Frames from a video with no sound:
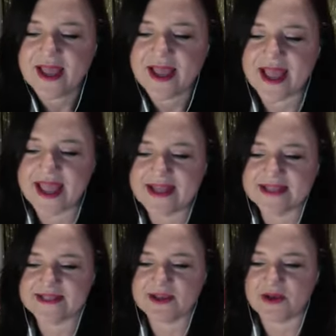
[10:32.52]
And
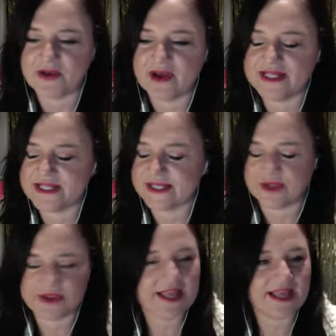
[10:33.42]
so I just
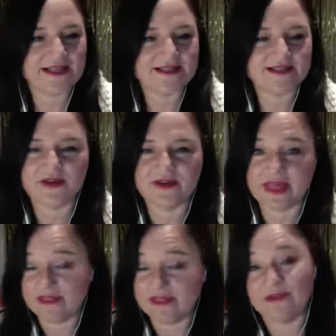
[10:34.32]
said, okay, so
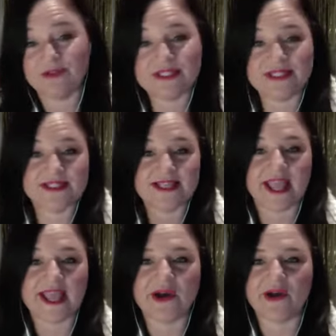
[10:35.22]
that thought's just the
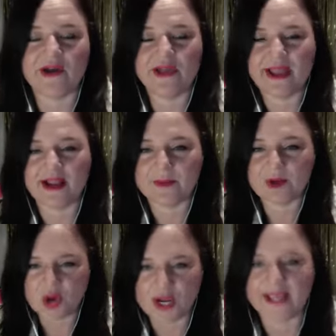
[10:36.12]
ego and I'm
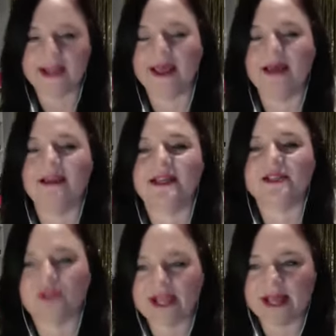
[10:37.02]
calling it out. And I
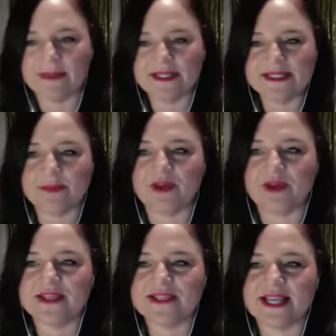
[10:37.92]
took a couple of deep
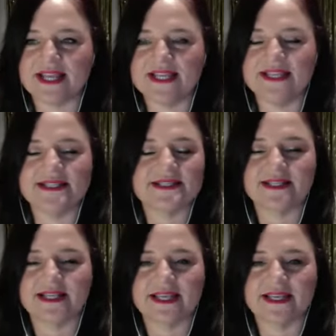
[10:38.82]
breaths and
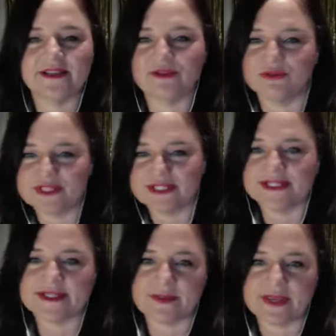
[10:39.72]
instantly the thought just
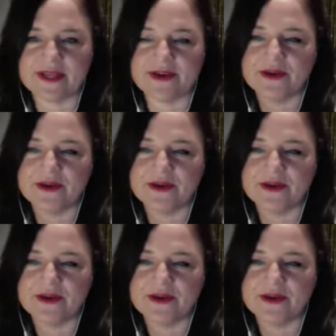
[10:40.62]
disappeared.